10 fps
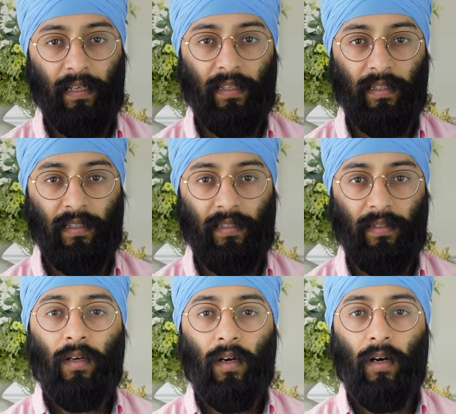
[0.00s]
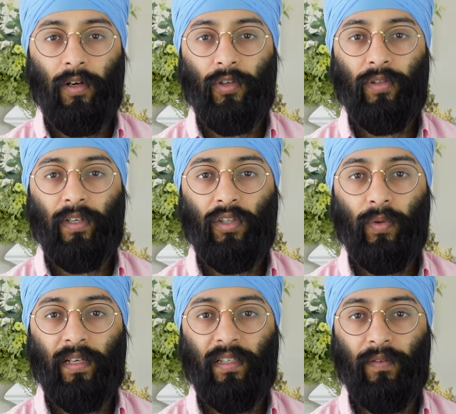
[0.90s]
nurses
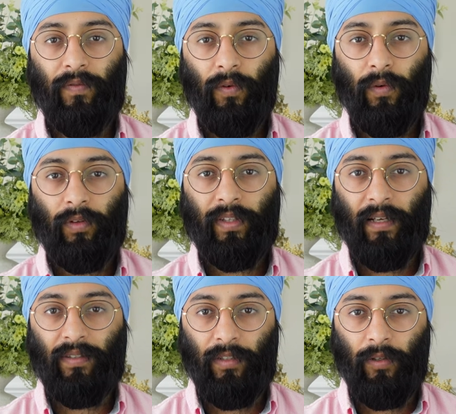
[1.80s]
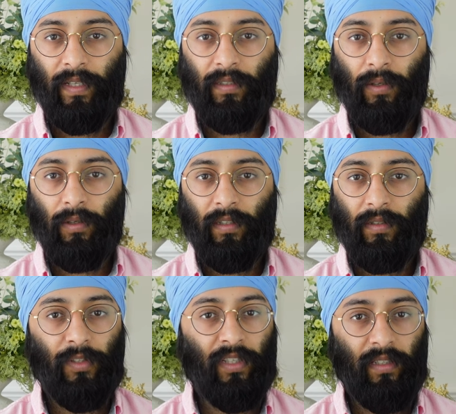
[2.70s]
$124,000,
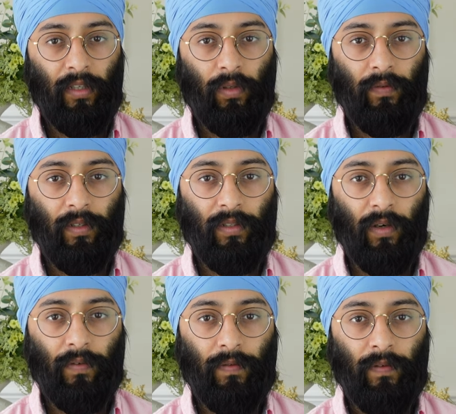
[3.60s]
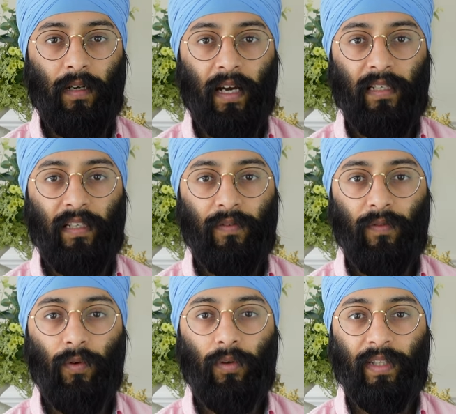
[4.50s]
which is the equivalent of
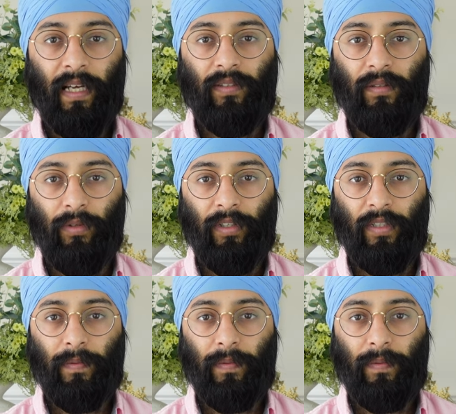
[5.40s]
94,000 British